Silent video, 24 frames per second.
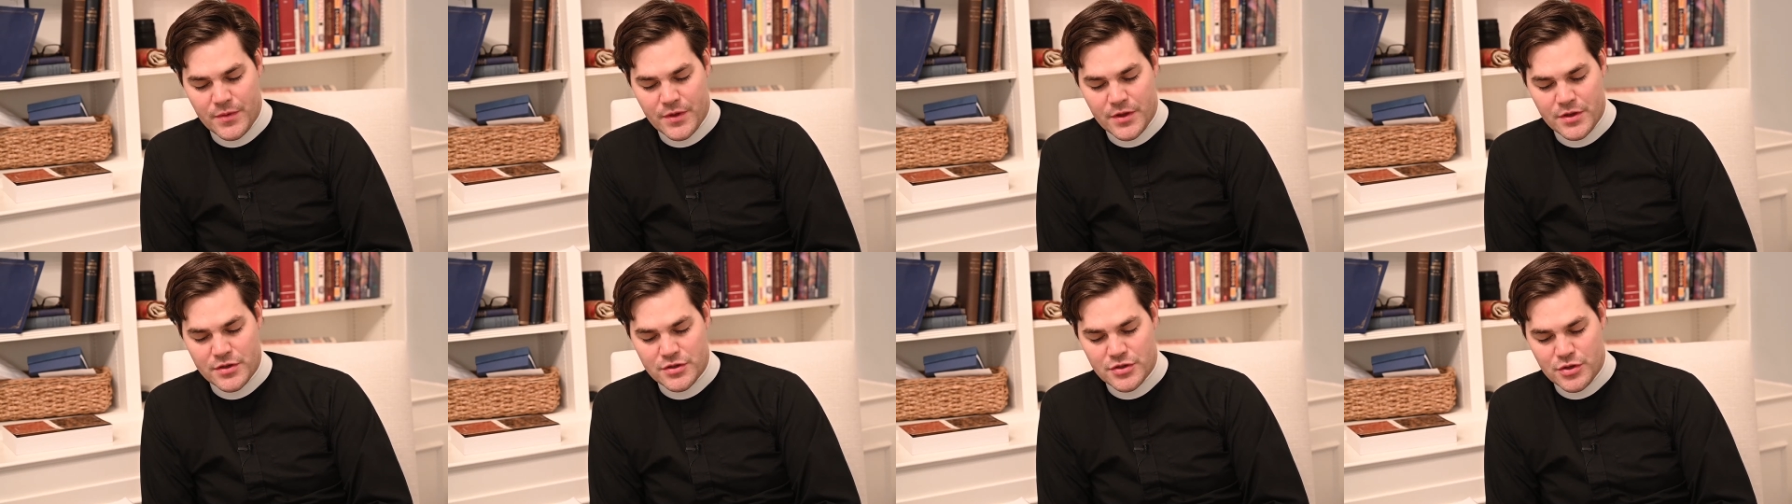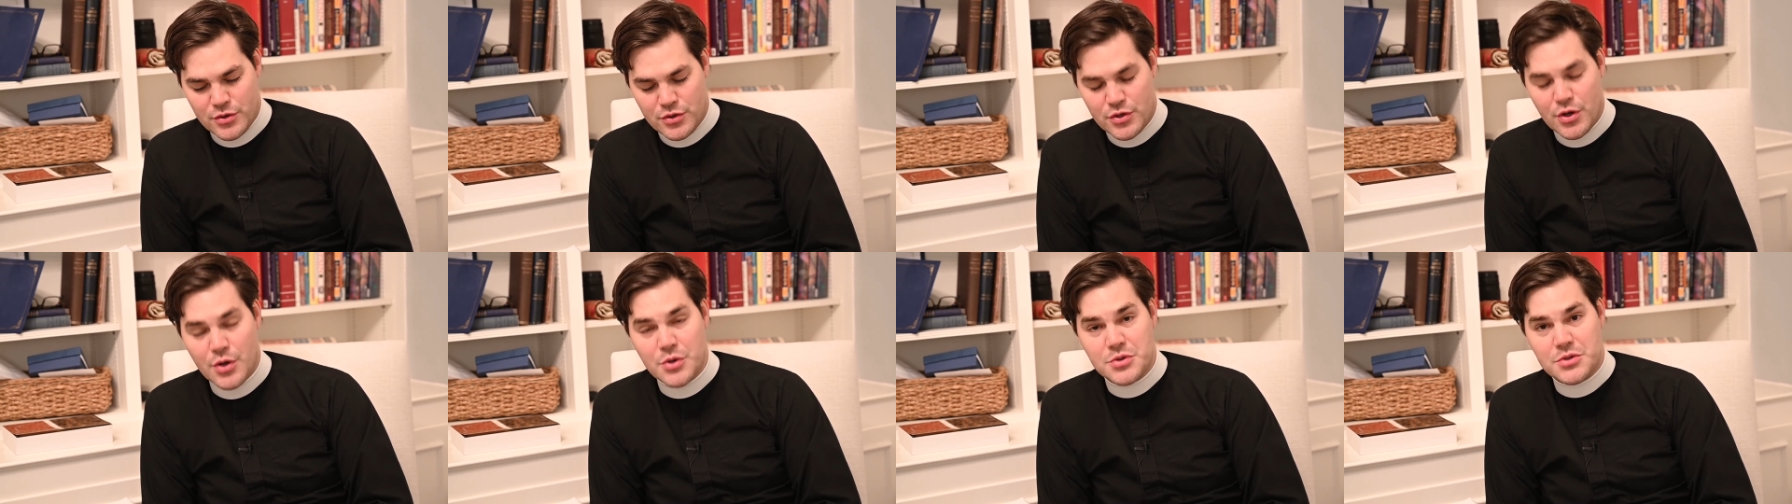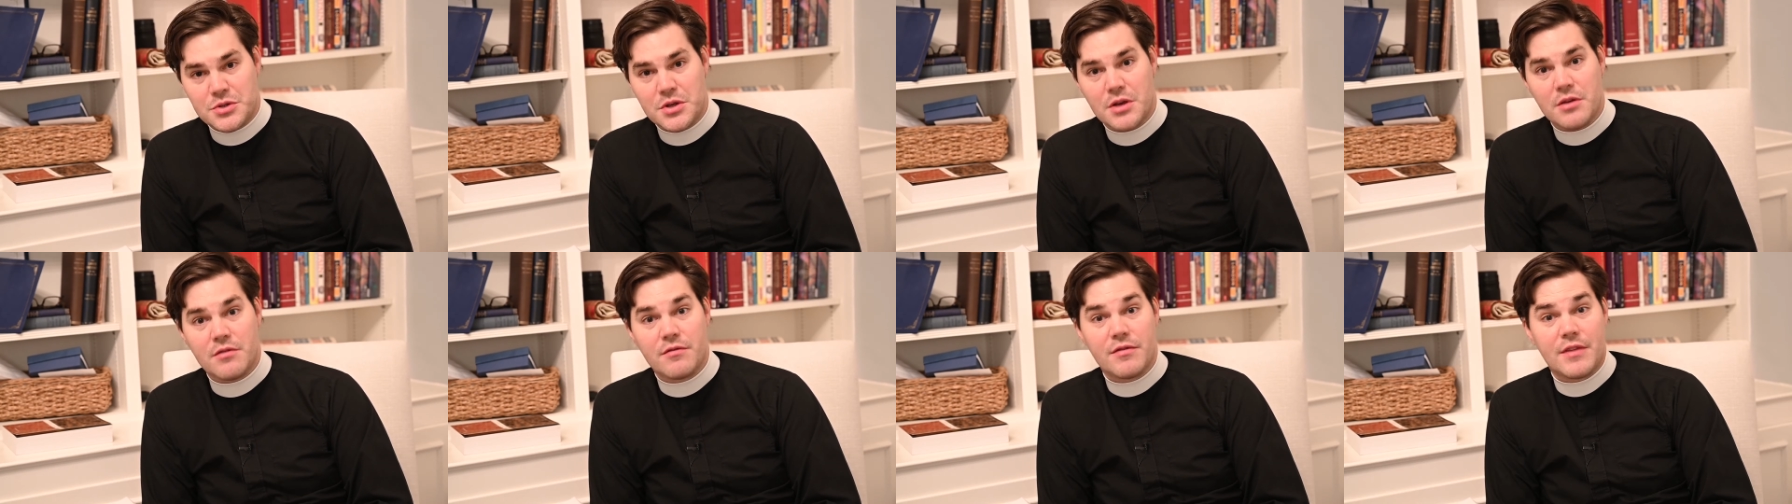So
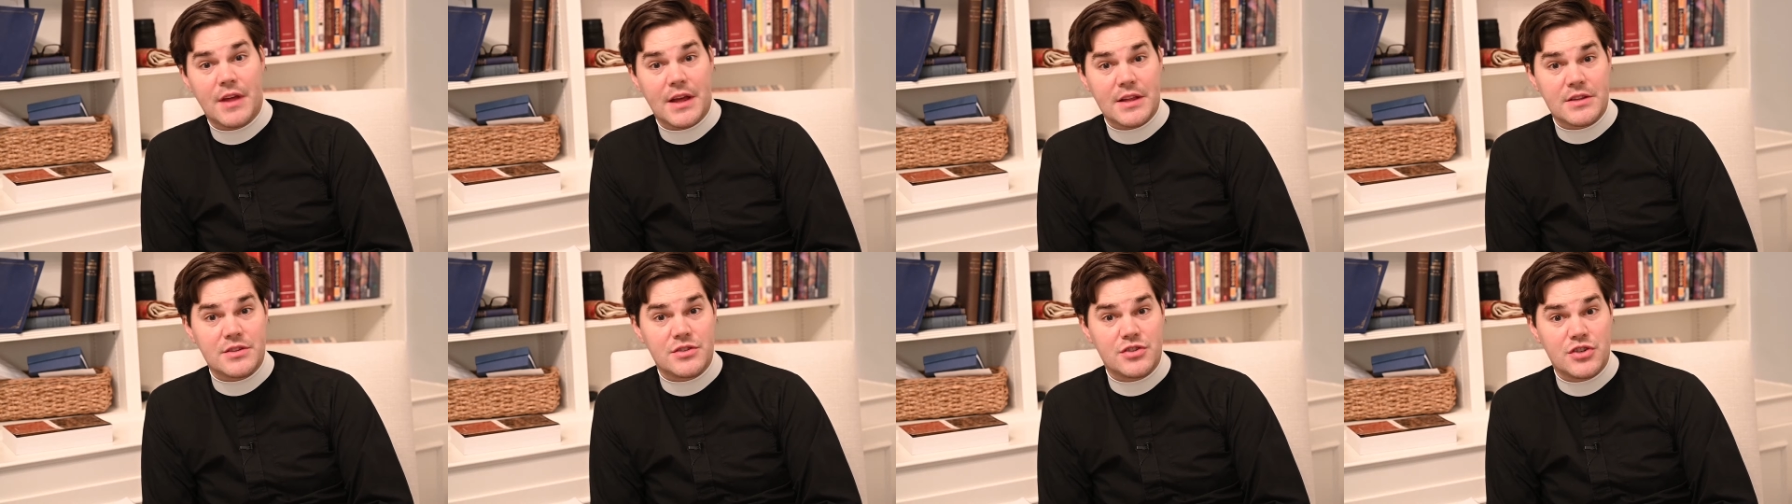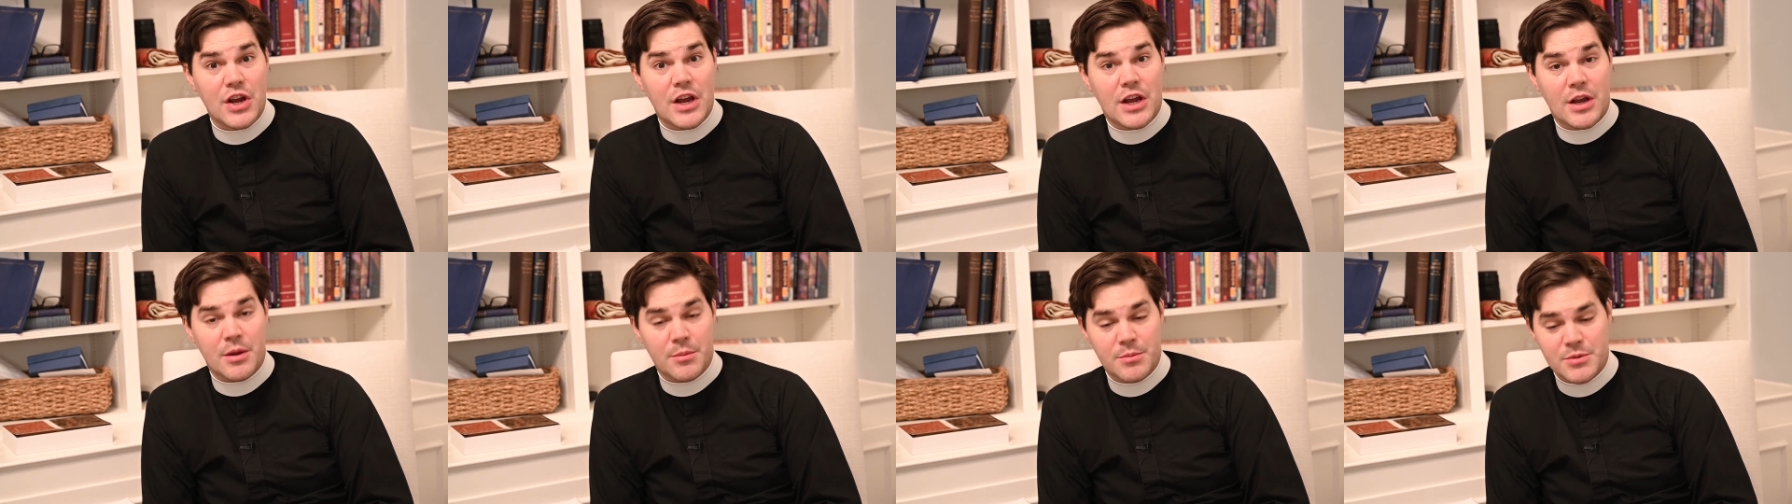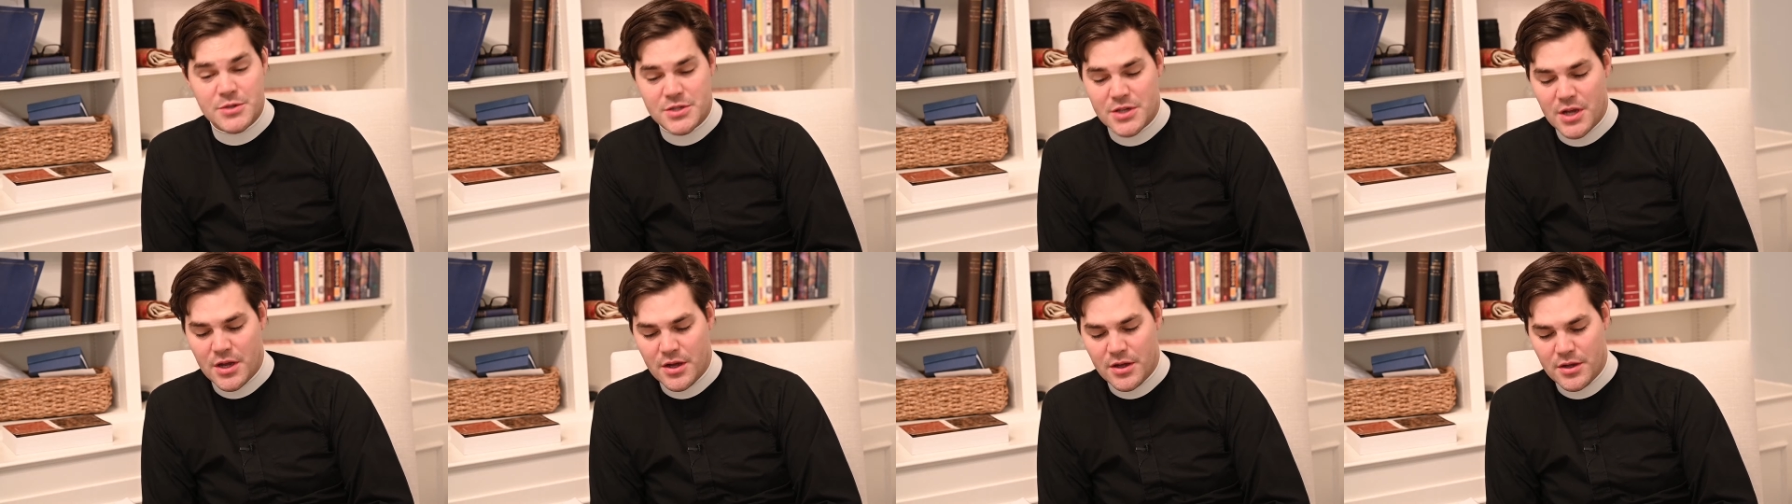Joseph, that's Jacob's
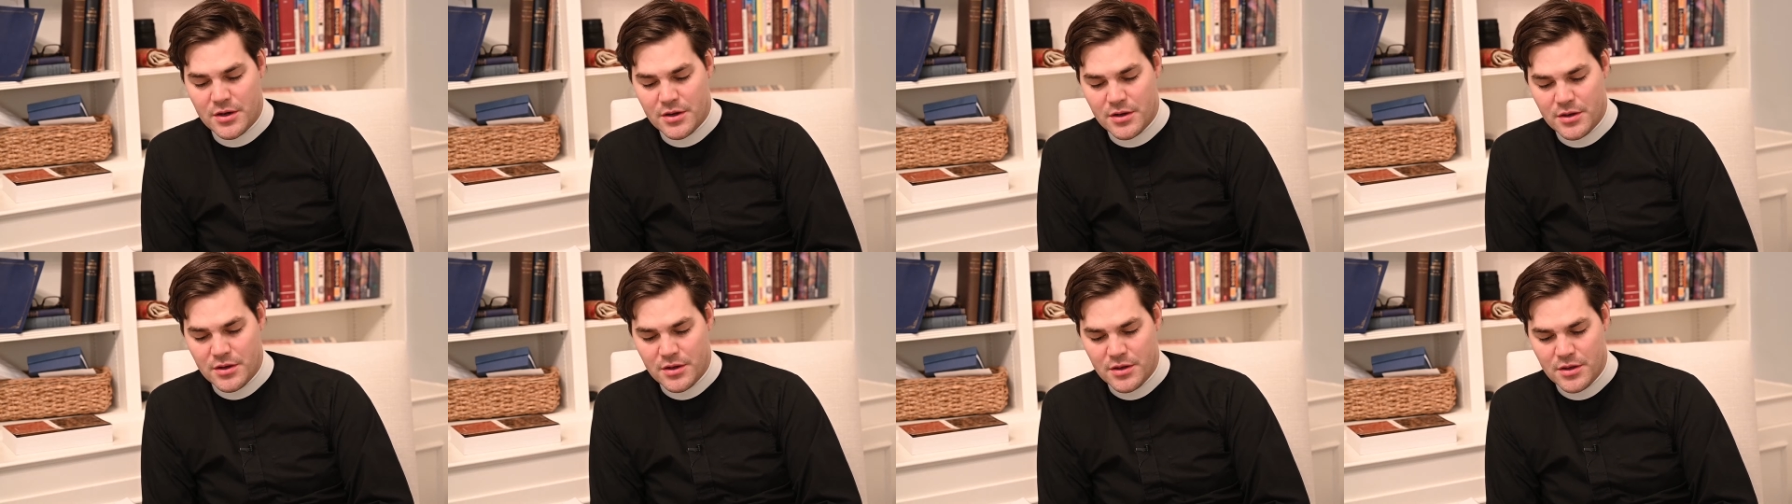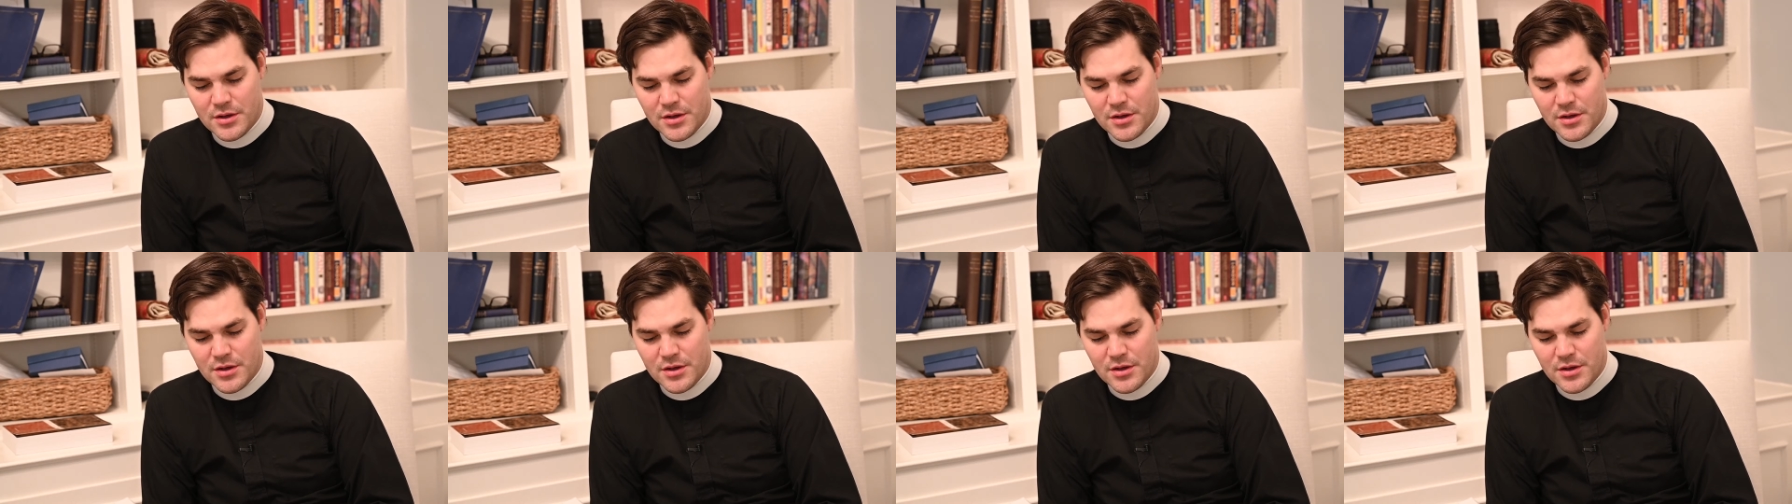son,